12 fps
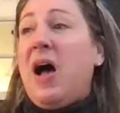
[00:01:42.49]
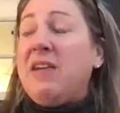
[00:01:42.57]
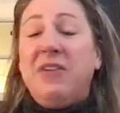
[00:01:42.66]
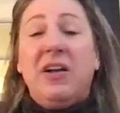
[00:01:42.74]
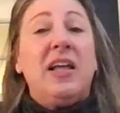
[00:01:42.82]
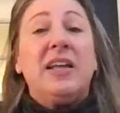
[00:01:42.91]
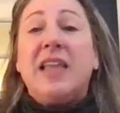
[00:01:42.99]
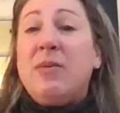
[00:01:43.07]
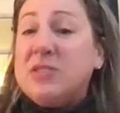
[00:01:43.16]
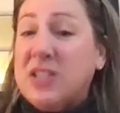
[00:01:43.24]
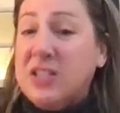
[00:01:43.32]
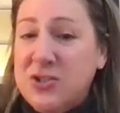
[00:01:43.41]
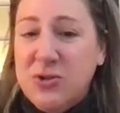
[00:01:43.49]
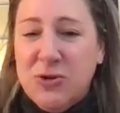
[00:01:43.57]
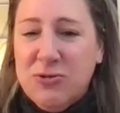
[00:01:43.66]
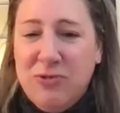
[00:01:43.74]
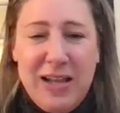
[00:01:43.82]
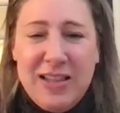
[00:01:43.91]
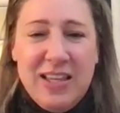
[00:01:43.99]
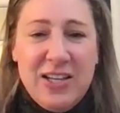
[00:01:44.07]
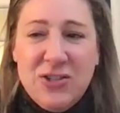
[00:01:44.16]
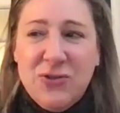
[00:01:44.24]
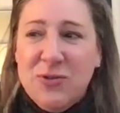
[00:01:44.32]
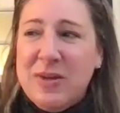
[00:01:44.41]
I felt like that was going to do great
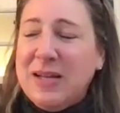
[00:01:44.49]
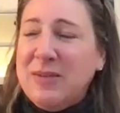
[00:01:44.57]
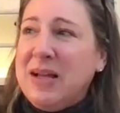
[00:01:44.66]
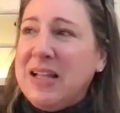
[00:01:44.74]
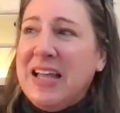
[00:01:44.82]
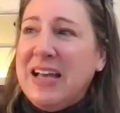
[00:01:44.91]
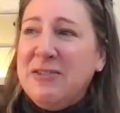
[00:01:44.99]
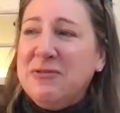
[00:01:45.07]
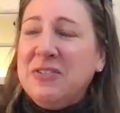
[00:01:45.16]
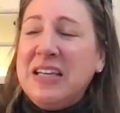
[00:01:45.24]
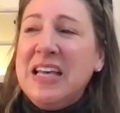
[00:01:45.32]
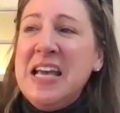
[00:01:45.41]
things for me in my life.